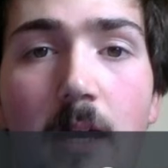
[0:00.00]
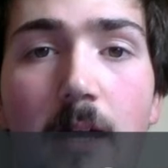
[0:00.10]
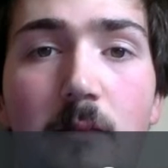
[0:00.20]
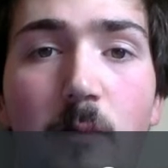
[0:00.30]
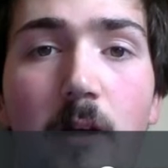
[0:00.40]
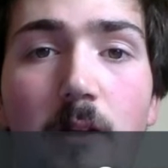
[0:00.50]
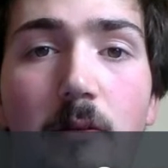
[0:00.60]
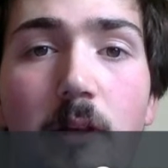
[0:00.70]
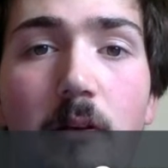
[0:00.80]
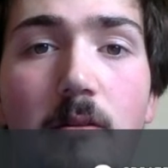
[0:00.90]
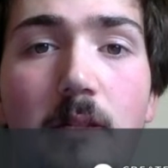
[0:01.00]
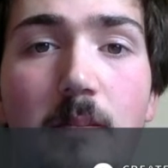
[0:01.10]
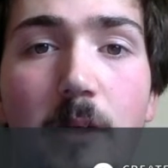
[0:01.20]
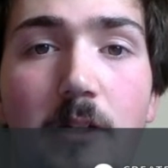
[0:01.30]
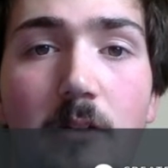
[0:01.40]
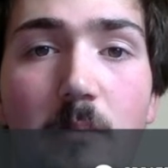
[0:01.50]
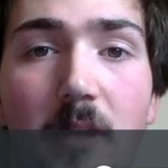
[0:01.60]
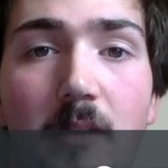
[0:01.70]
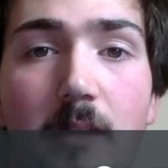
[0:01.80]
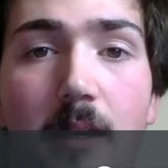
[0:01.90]
As well, eukaryotes are special
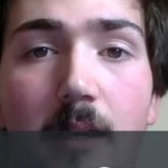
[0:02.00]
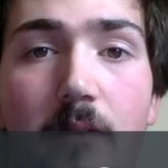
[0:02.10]
because they have